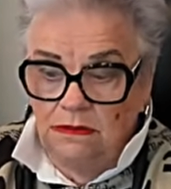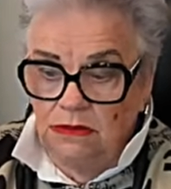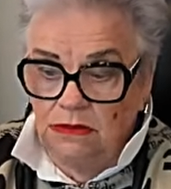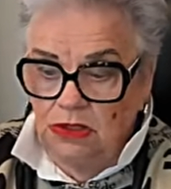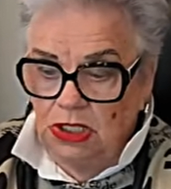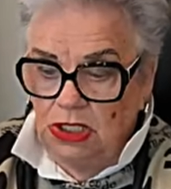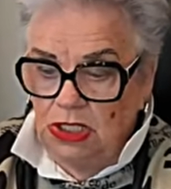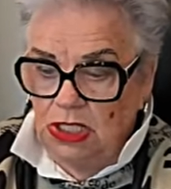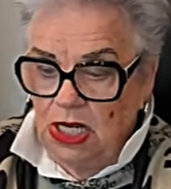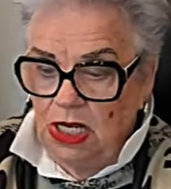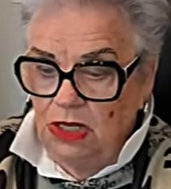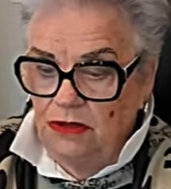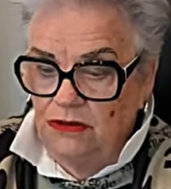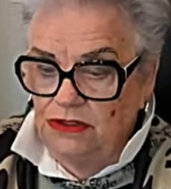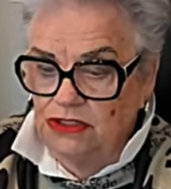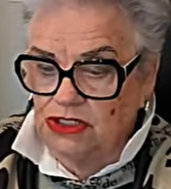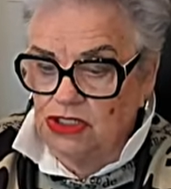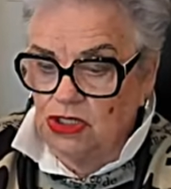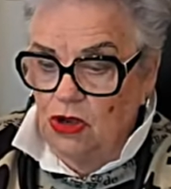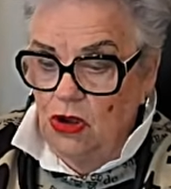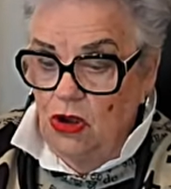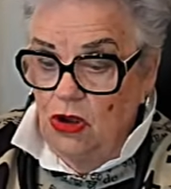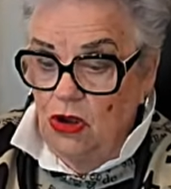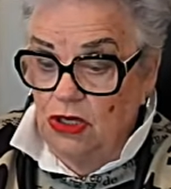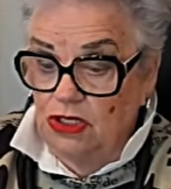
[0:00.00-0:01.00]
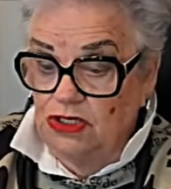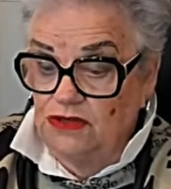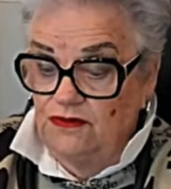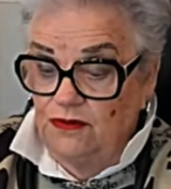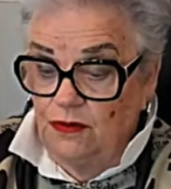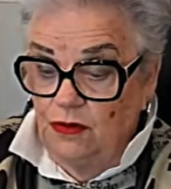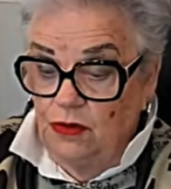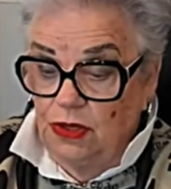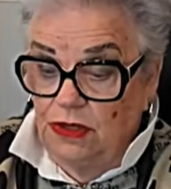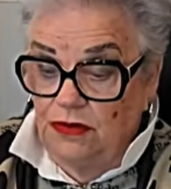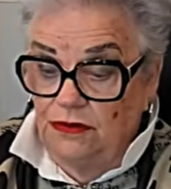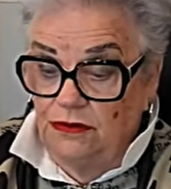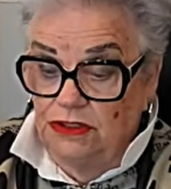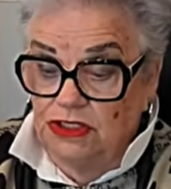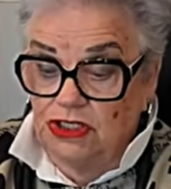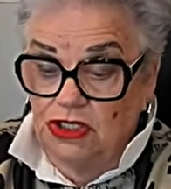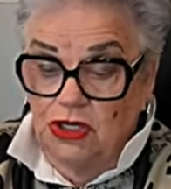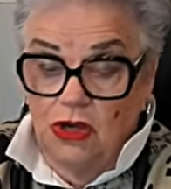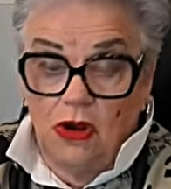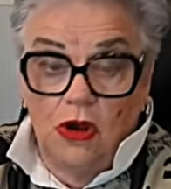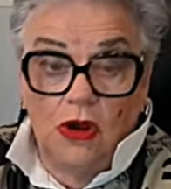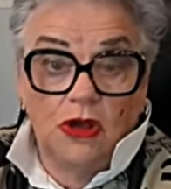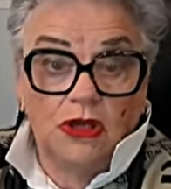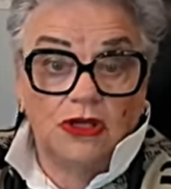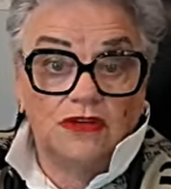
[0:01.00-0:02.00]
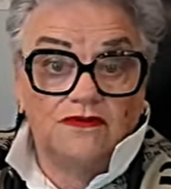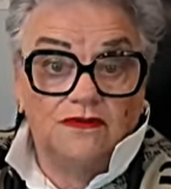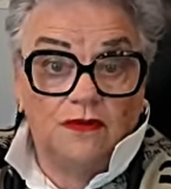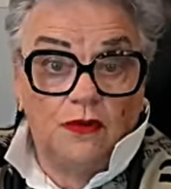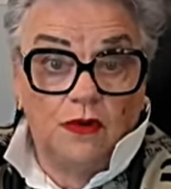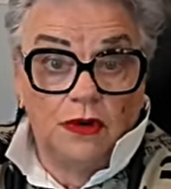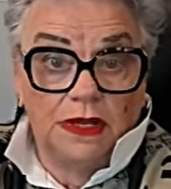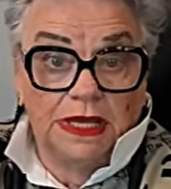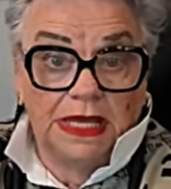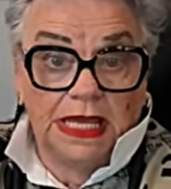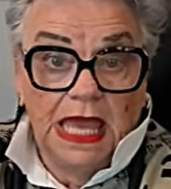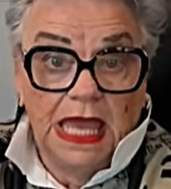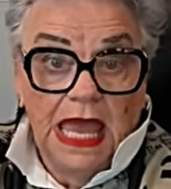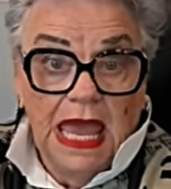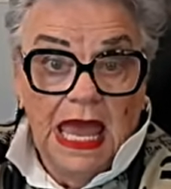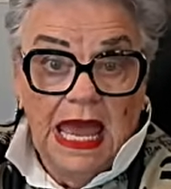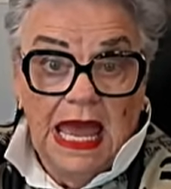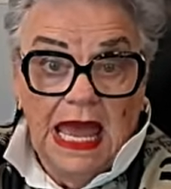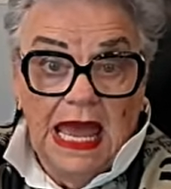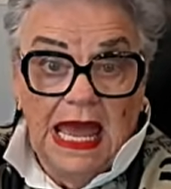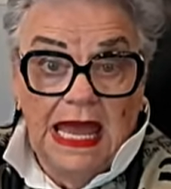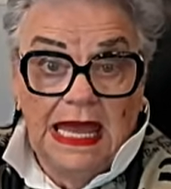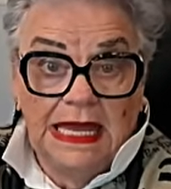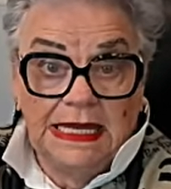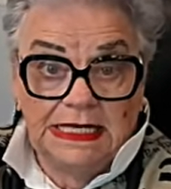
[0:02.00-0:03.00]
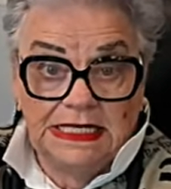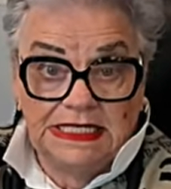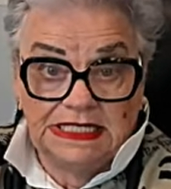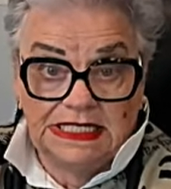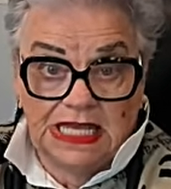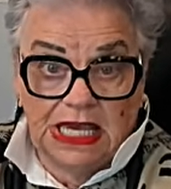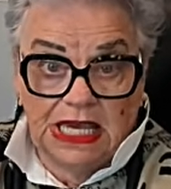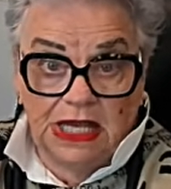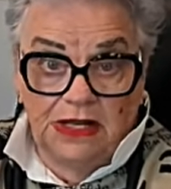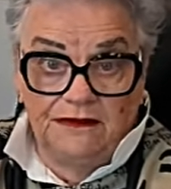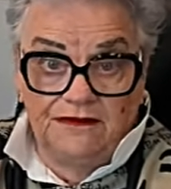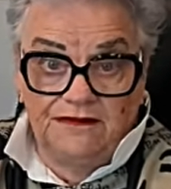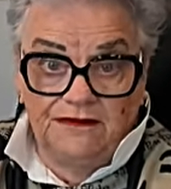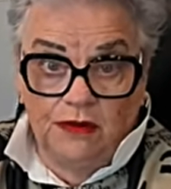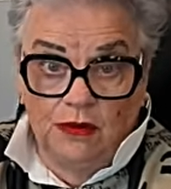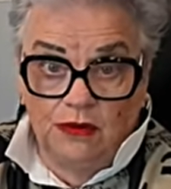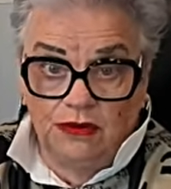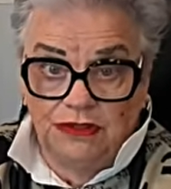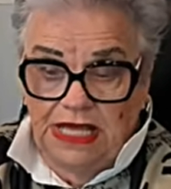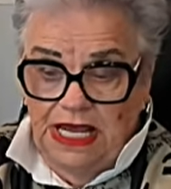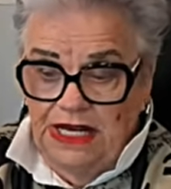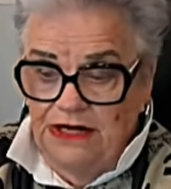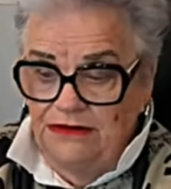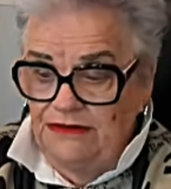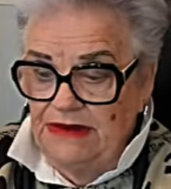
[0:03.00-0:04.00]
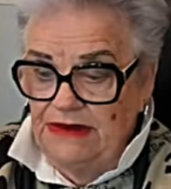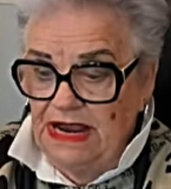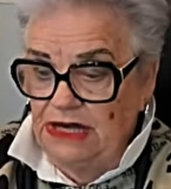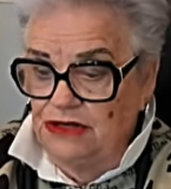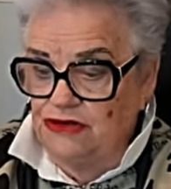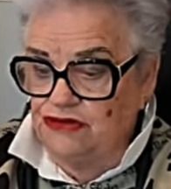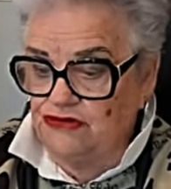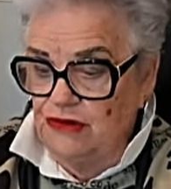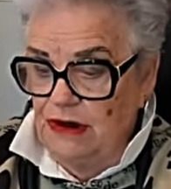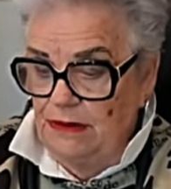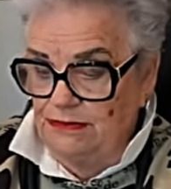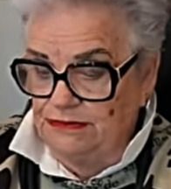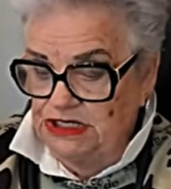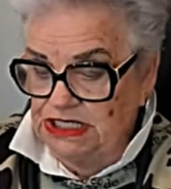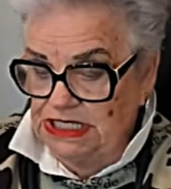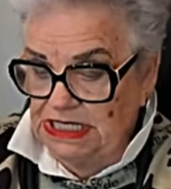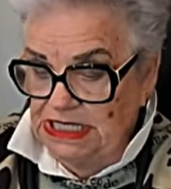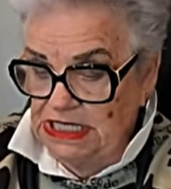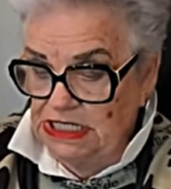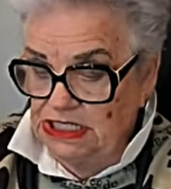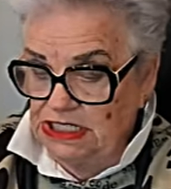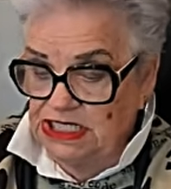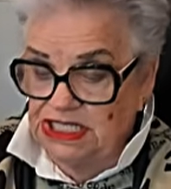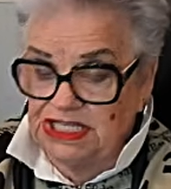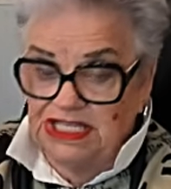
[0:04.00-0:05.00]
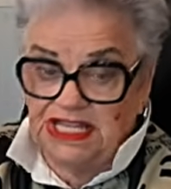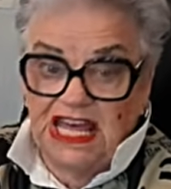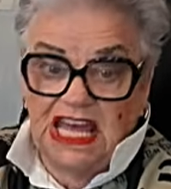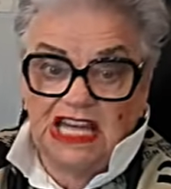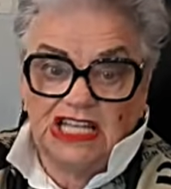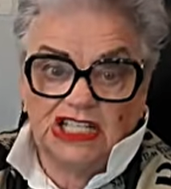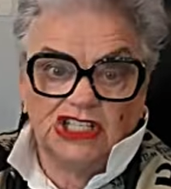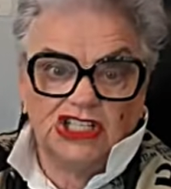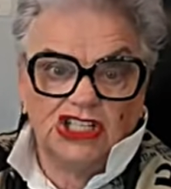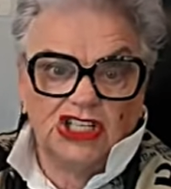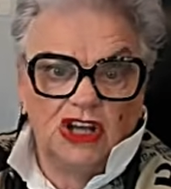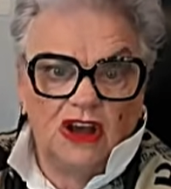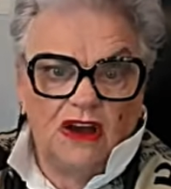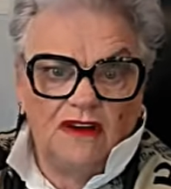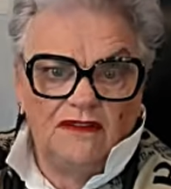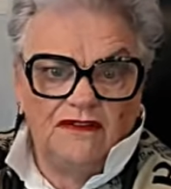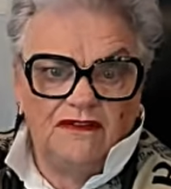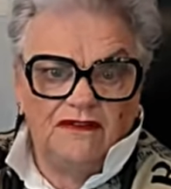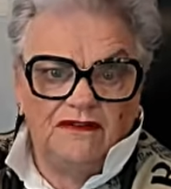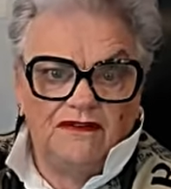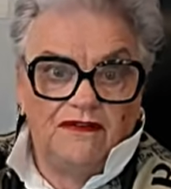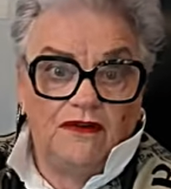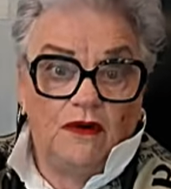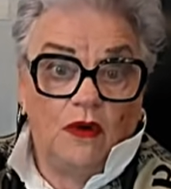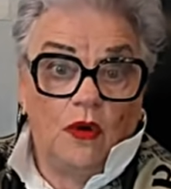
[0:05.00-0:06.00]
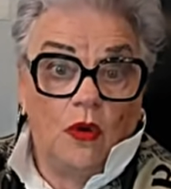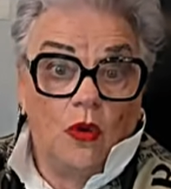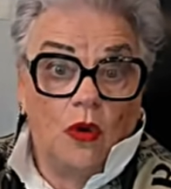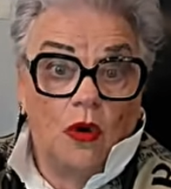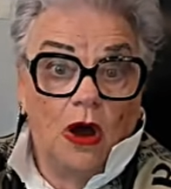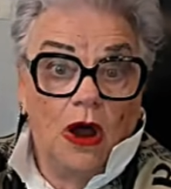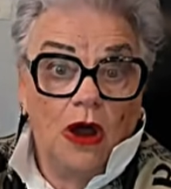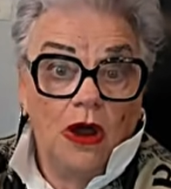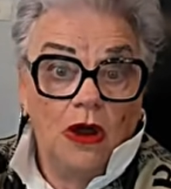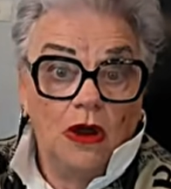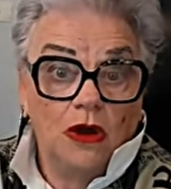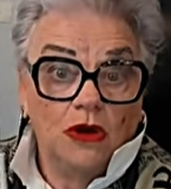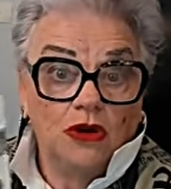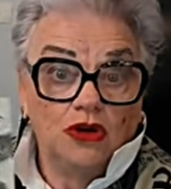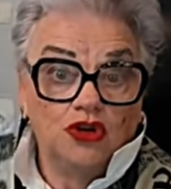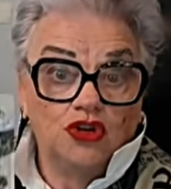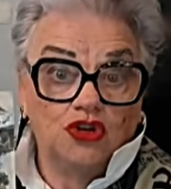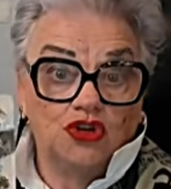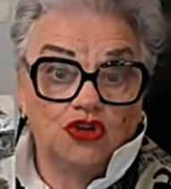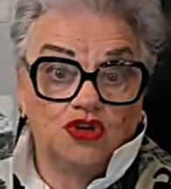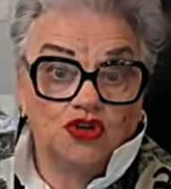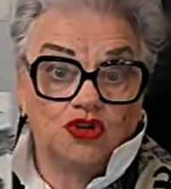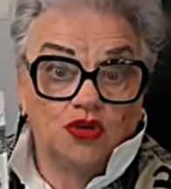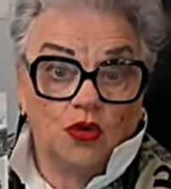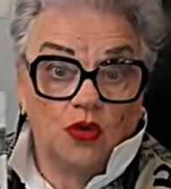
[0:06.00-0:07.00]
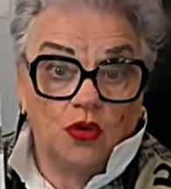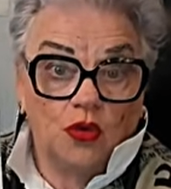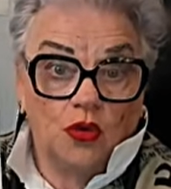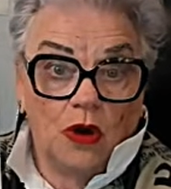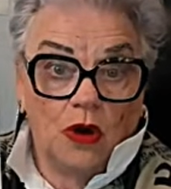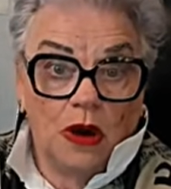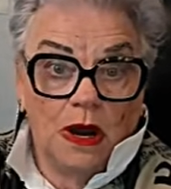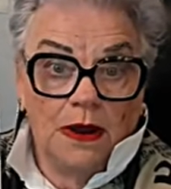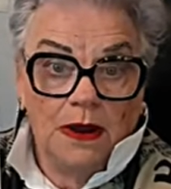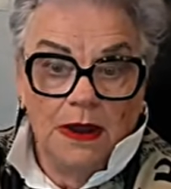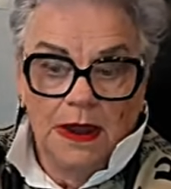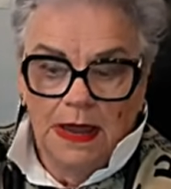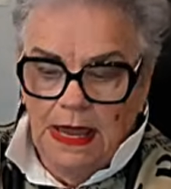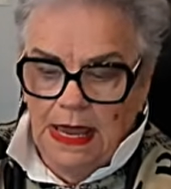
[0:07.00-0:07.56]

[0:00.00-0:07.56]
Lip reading: you know, the sky is falling, and it's going to fall down around Trump's ears. That's for sure.